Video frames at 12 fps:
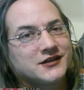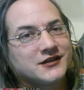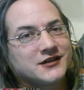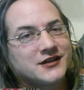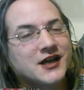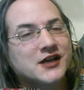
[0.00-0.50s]

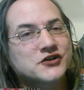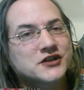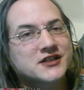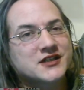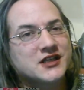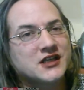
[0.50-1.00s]
not
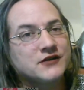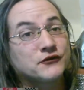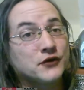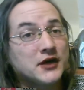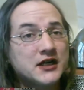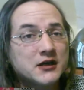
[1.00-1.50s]
just the
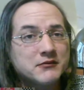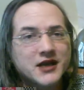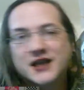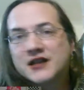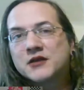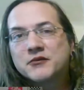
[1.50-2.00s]
freedom
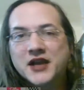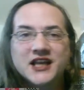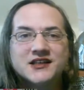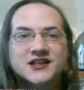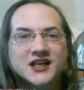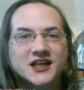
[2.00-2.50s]
and the
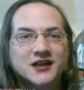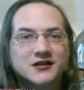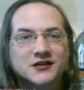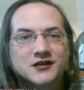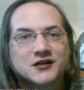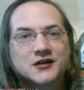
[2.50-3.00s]
painting,
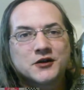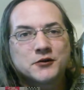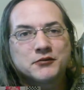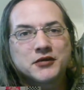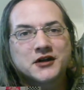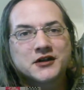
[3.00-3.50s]

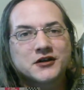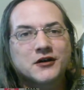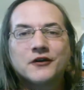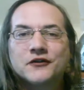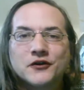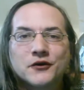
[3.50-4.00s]
but
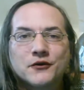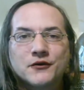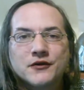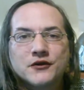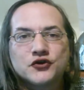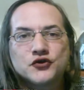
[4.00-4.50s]
also
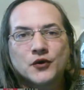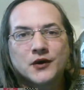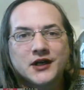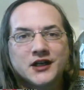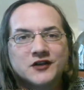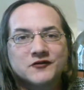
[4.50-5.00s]
the
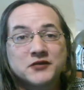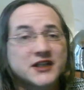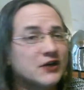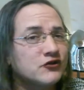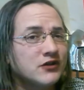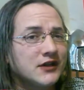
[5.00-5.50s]
joy of
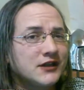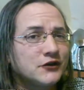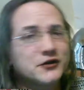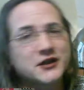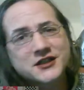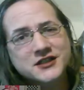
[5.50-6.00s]
potentially
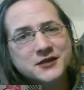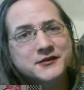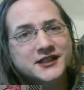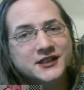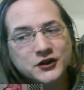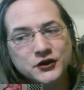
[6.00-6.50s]
learning something
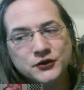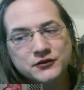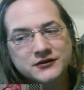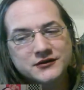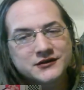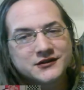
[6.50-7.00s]
new
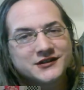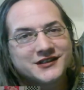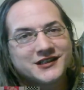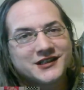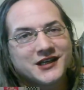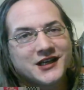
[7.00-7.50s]

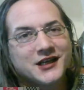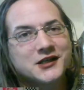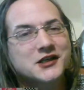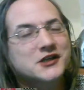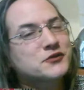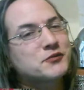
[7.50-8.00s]
and
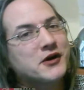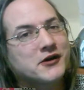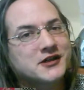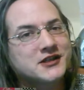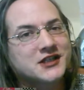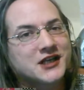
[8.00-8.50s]

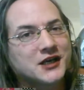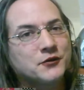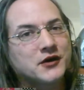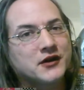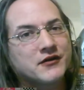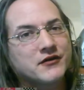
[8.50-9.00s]
experiencing it
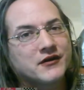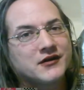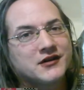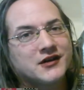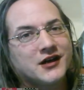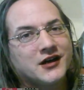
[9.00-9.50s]
with
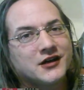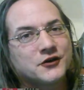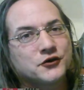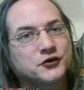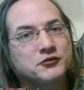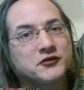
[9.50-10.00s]
a
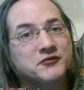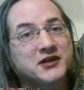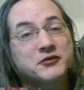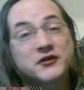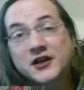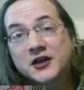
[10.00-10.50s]
group of
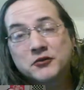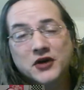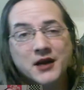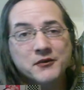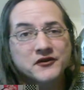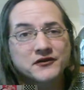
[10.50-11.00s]
people that you
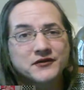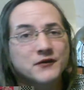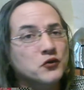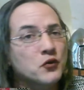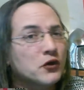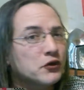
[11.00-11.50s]
perhaps have never
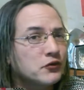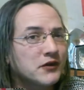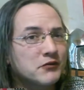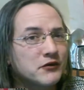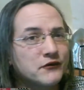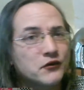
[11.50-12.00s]
worked with
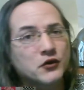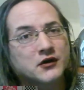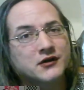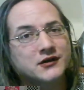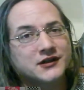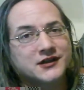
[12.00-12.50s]
before
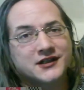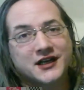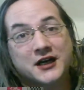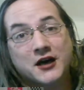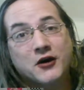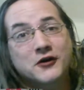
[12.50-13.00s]
in an
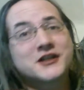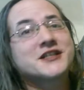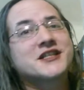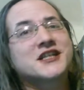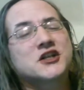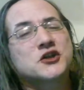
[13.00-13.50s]

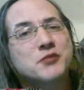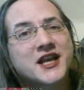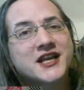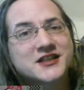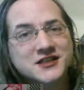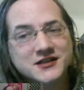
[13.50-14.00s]
artistic
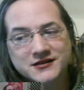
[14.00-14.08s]
space